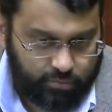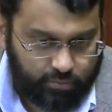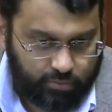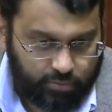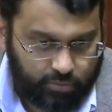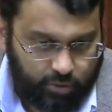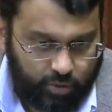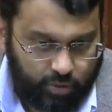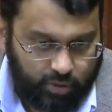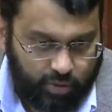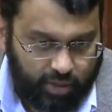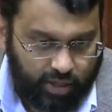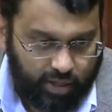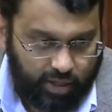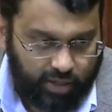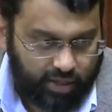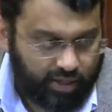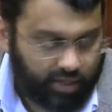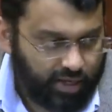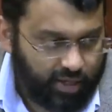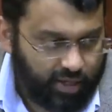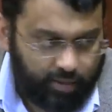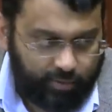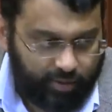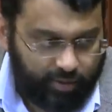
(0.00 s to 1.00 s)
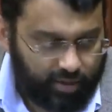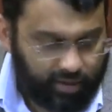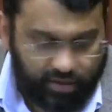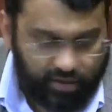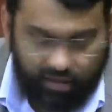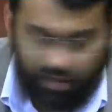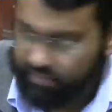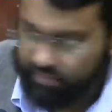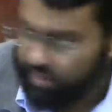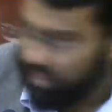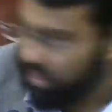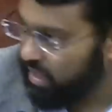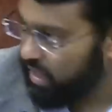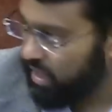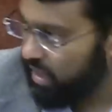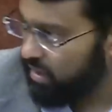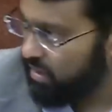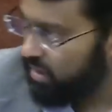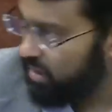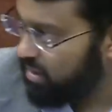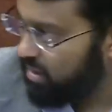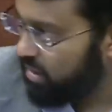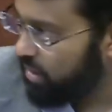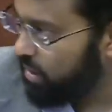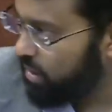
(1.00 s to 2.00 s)
Okay, can anybody think of any
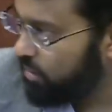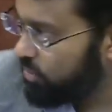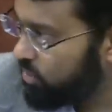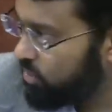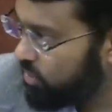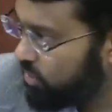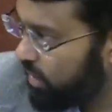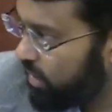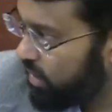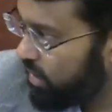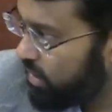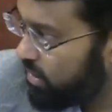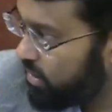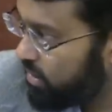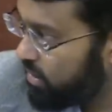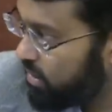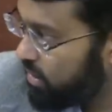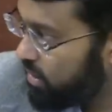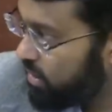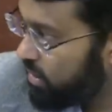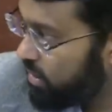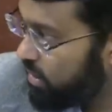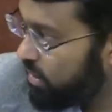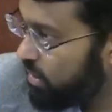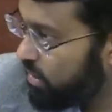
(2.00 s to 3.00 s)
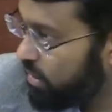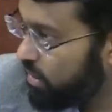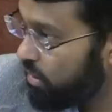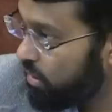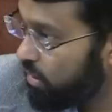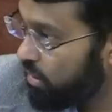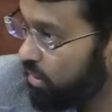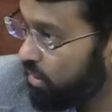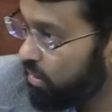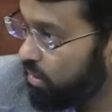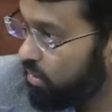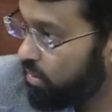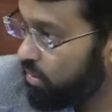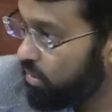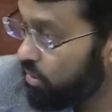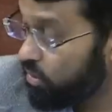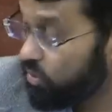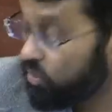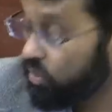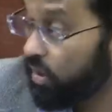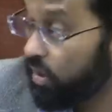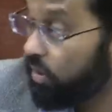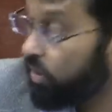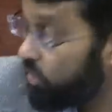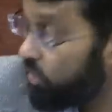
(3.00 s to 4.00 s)
hadith that comes to mind?
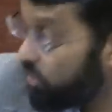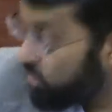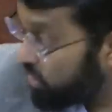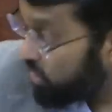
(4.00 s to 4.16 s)
There's a, there's a